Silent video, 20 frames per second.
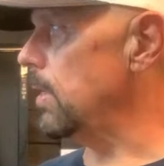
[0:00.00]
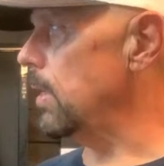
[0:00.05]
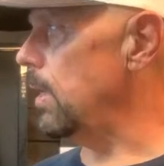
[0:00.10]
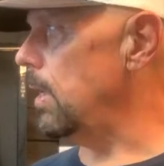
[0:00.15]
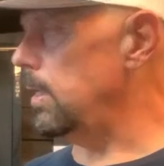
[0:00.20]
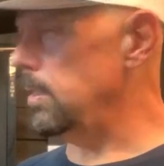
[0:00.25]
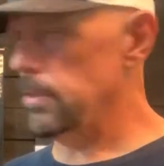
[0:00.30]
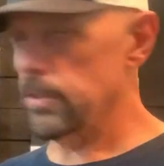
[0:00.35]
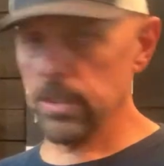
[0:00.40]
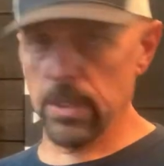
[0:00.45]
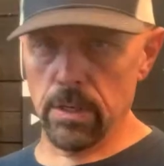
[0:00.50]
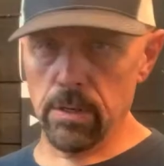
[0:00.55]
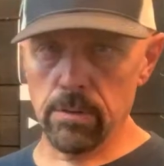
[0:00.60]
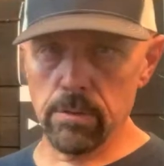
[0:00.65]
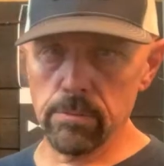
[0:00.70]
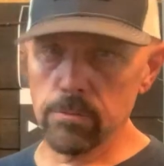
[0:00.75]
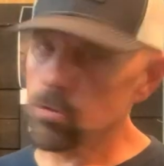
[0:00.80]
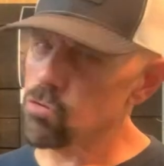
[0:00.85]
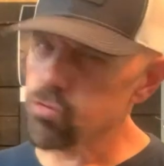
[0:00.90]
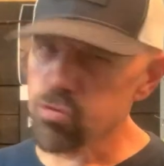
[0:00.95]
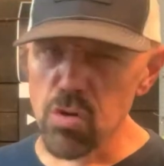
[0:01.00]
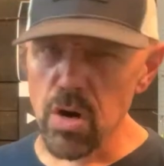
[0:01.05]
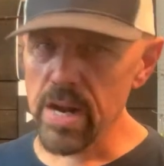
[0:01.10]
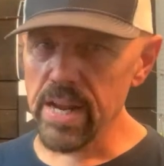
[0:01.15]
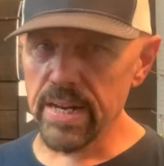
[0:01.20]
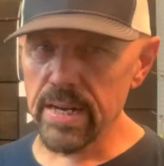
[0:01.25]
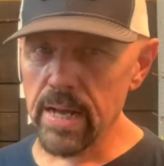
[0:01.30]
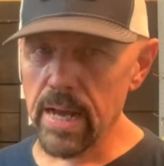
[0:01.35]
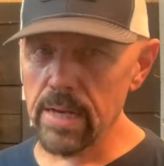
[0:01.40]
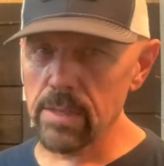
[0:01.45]
also.
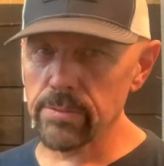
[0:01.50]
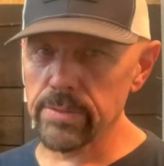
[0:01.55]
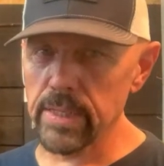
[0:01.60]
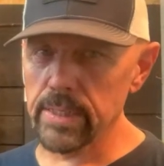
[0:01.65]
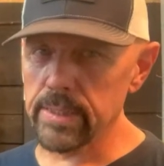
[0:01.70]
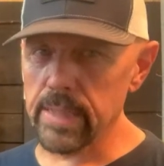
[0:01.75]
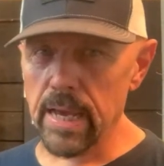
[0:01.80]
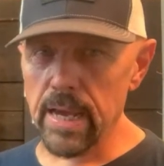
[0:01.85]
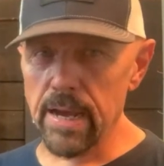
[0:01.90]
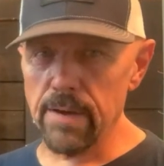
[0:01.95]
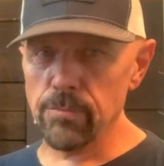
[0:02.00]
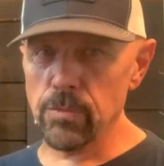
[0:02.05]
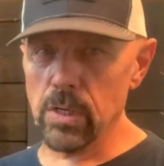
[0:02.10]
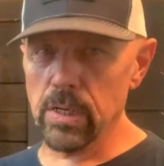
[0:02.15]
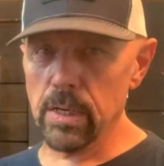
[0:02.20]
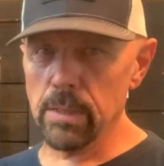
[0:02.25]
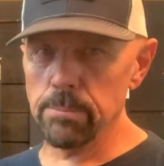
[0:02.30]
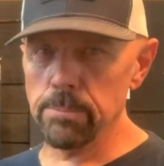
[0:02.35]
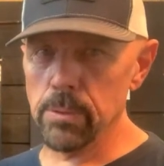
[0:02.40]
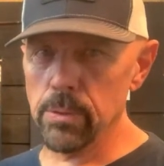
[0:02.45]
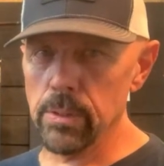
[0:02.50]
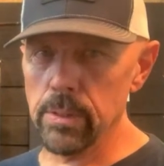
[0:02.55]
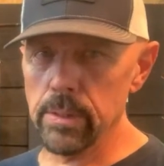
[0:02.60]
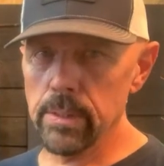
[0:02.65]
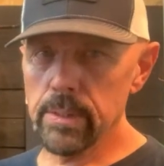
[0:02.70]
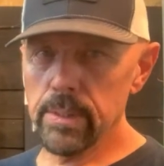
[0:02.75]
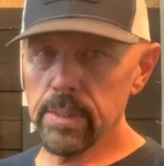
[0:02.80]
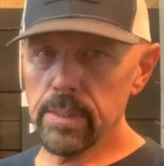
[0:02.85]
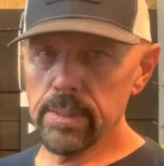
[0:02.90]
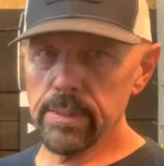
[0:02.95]
Great. I don't think they have one on board
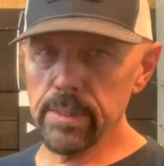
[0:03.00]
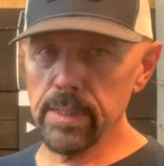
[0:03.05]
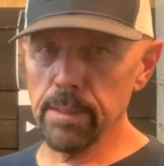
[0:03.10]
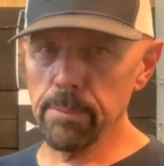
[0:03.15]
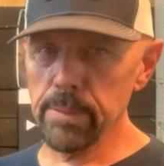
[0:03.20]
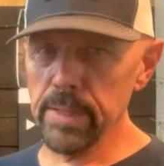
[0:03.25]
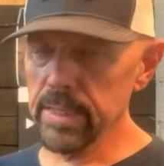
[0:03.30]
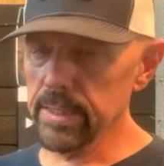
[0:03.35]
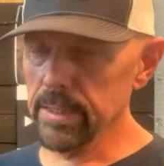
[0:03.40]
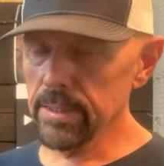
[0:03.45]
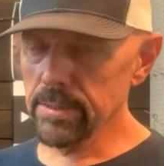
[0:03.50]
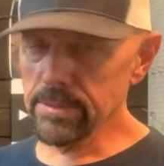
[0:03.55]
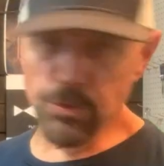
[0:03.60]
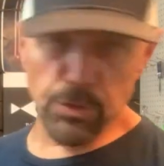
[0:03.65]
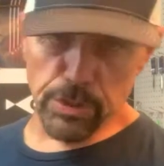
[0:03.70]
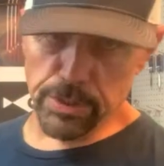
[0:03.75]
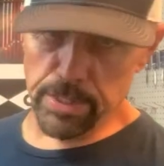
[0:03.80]
the Amigo. Just